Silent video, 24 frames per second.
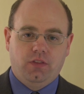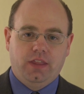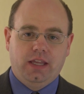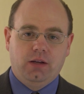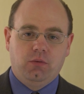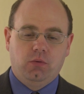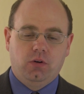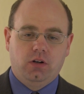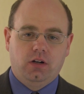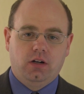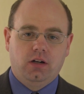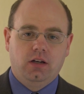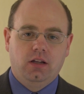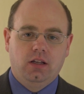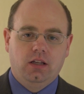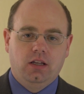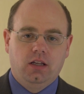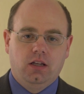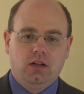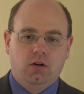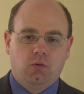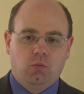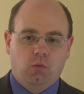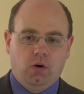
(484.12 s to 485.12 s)
they were
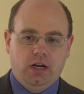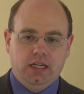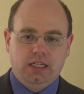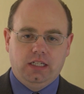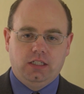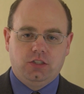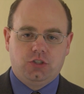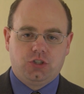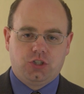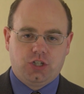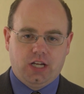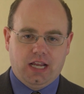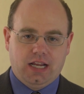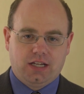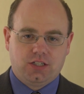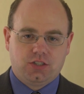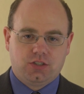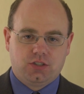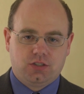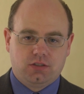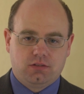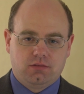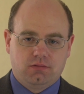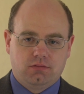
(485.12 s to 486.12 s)
writing
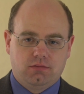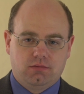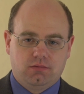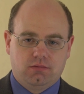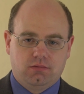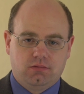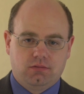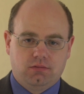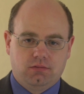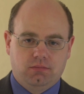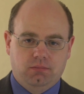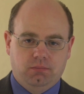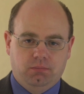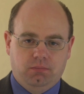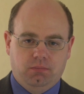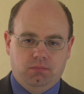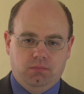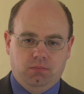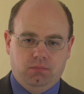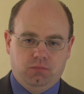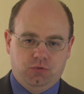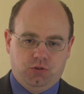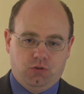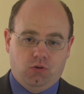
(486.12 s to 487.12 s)
checks
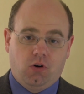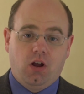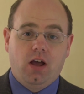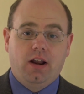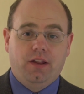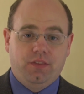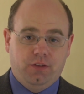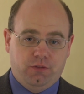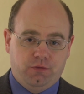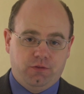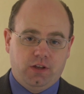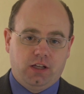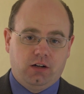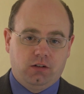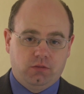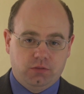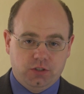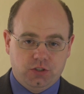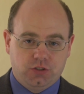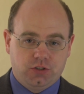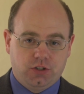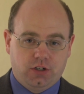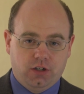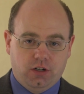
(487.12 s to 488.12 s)
drawn on the Federal
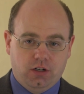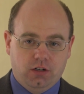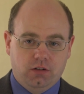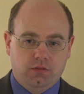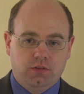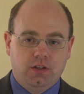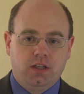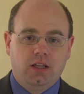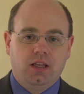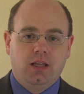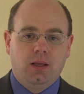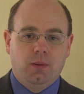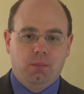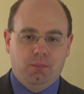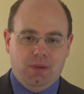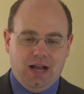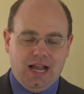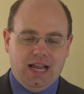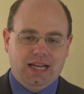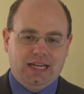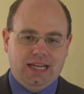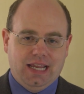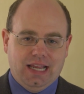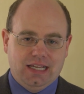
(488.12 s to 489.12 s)
Reserve,
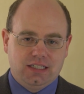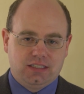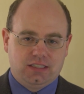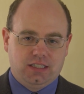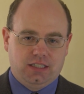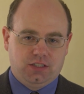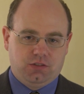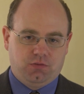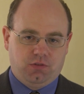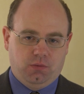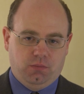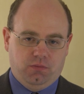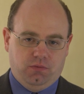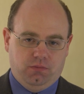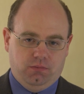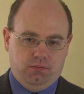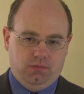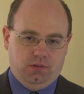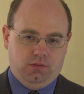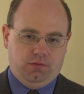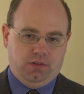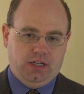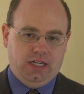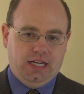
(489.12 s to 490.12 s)
buying assets from
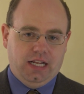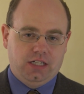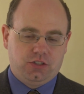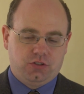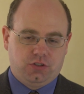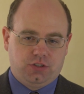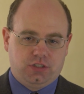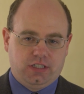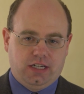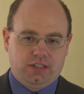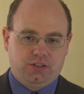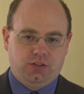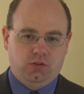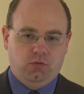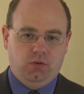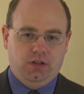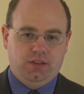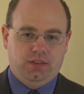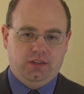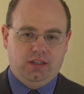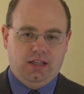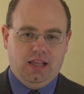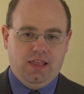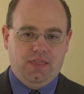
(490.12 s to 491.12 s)
the financial sector
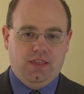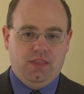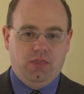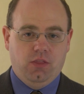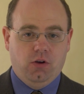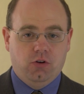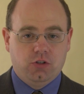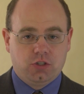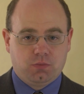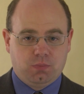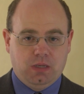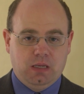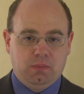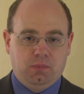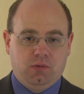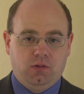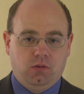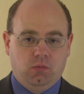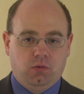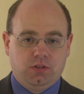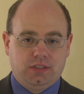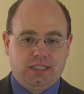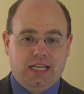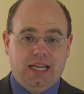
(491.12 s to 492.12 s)
with it, and then those
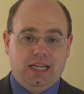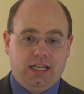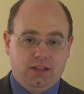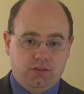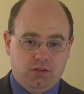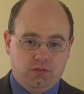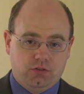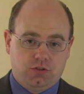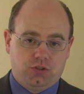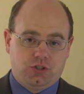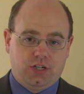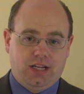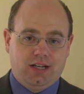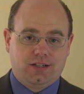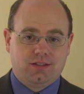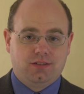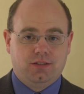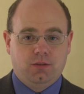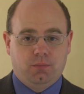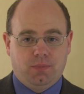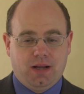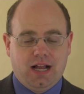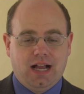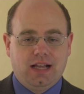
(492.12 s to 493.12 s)
people were taking those checks
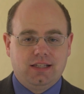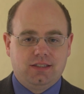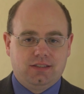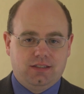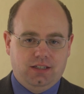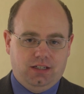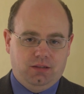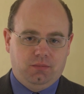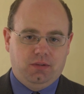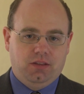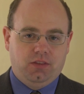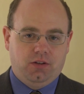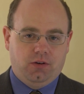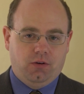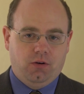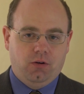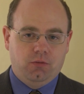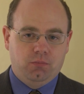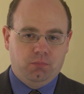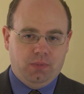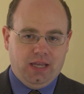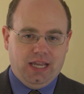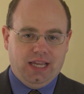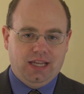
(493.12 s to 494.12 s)
and depositing them in their
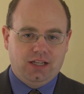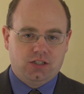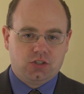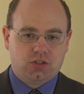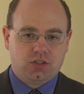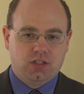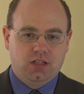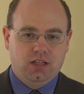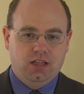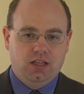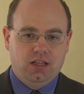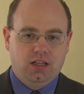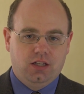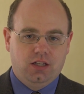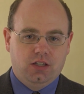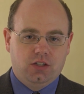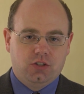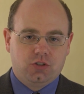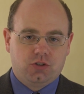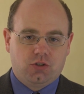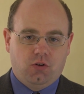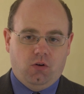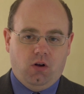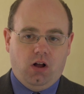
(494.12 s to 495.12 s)
own banks.
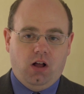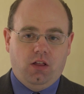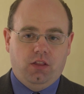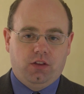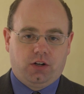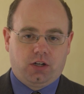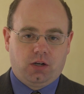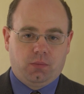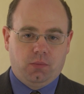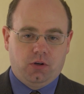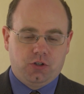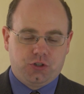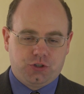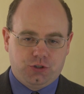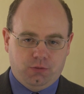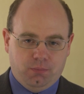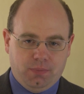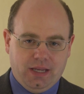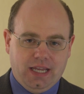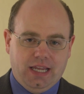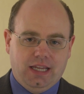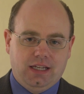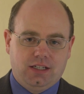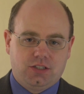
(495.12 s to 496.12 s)
So all the commercial
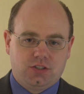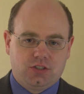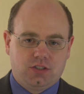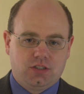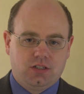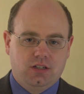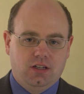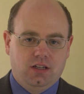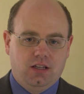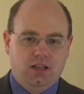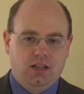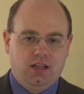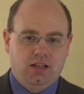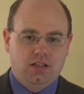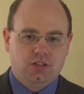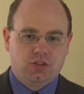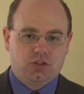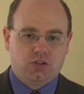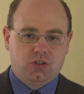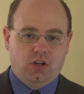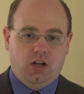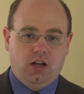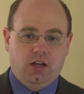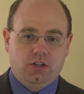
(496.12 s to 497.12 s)
banks
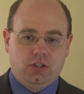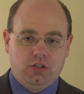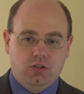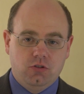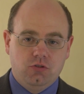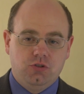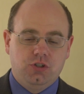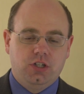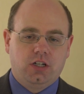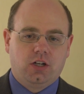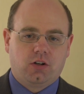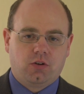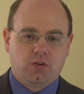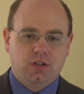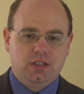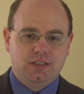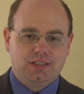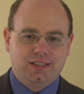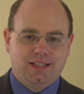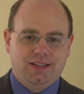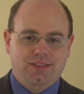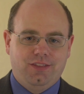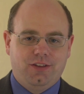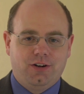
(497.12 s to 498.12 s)
saw a huge
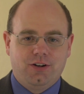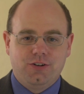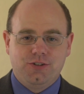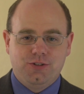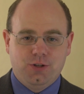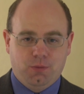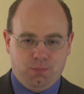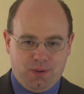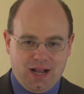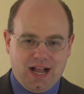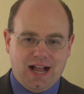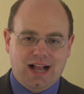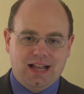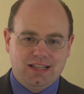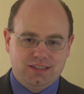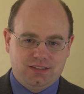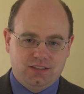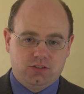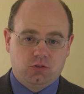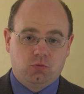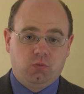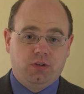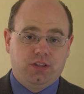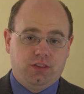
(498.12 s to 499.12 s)
increase in their
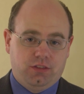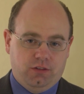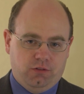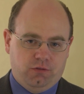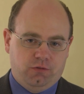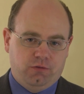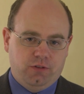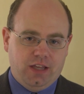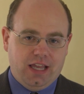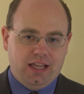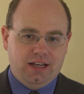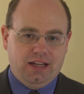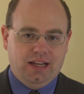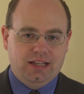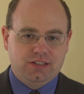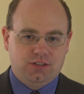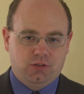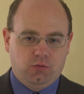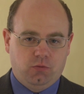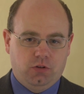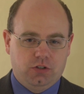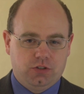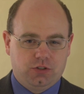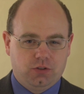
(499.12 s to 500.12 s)
deposits with the Fed, as
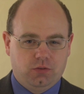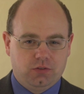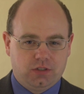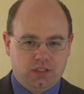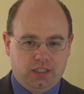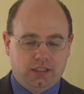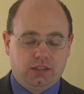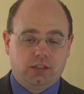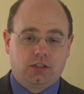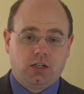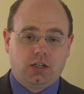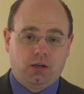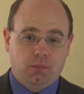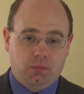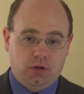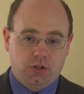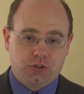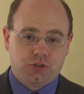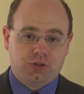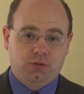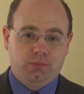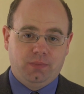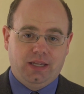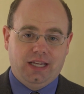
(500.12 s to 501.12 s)
it were. So it's like the
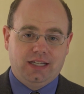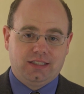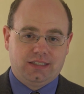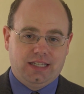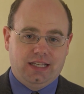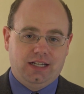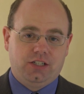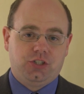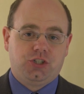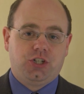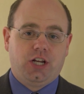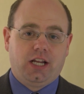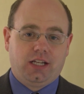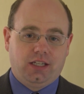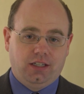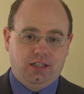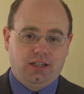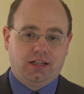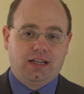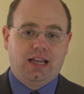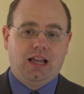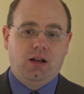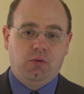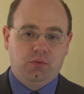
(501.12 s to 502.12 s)
commercial banks had a checking
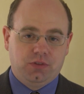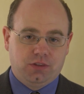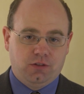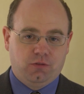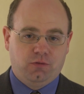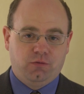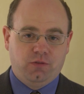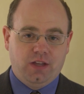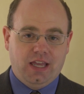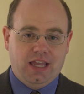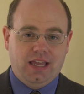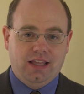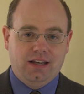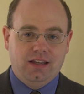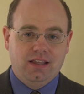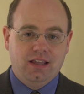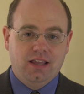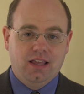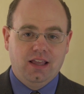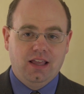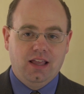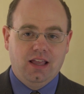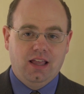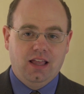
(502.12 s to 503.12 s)
account with the Fed,
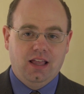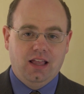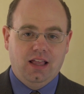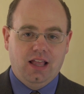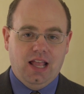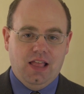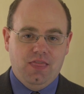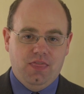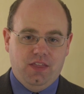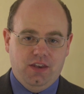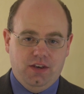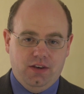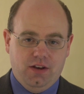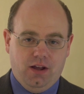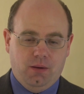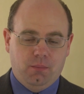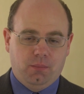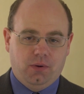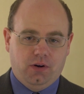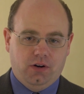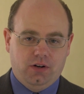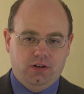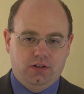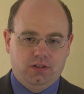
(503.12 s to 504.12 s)
and the
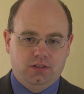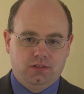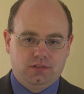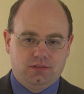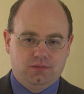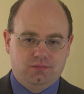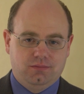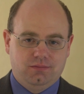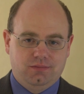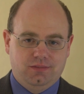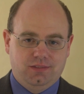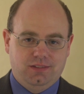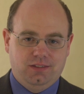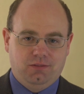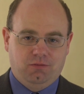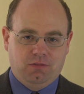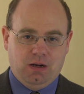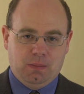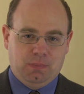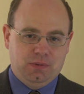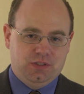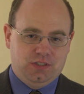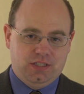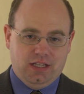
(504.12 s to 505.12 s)
number
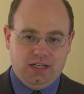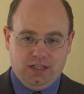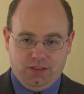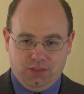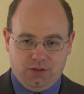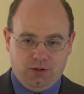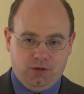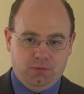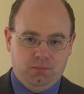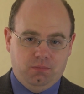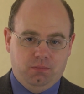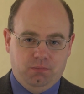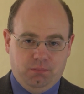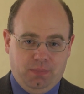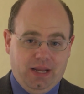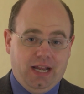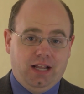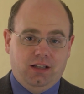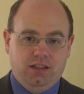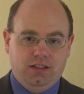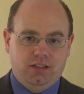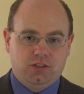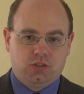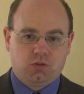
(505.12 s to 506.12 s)
representing their
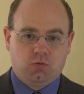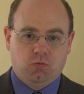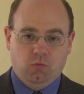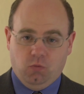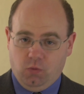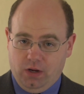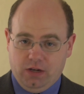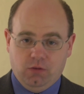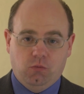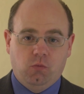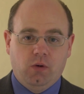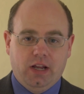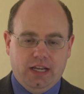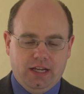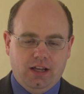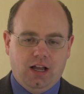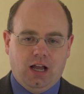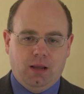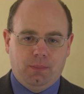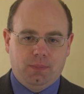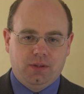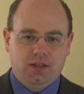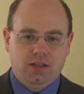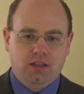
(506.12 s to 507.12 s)
balance went way
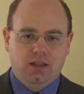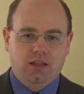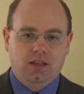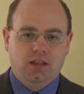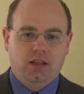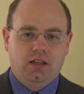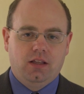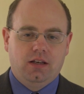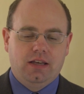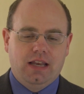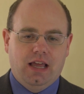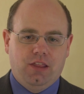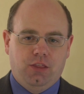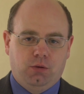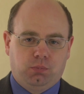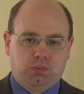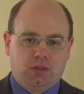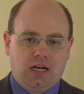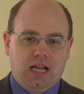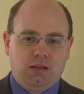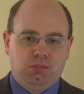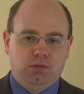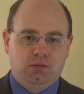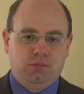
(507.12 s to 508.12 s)
up. Now the
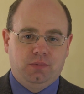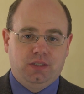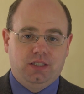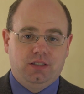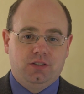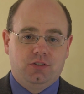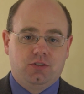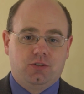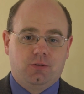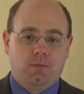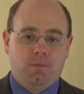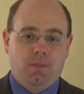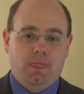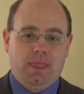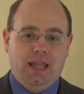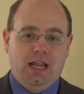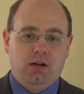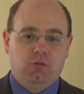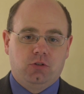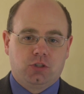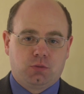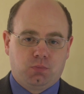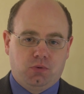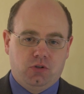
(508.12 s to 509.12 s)
problem is
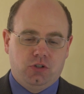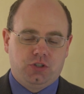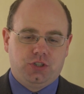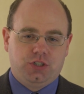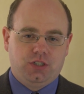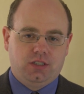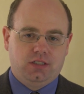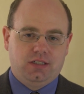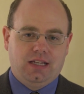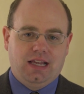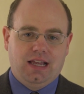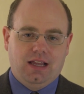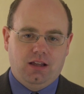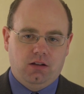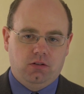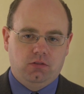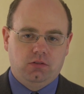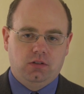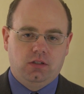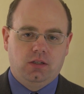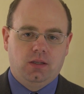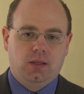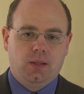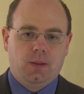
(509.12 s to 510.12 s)
that was pushing
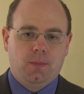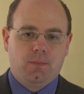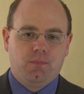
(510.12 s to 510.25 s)
down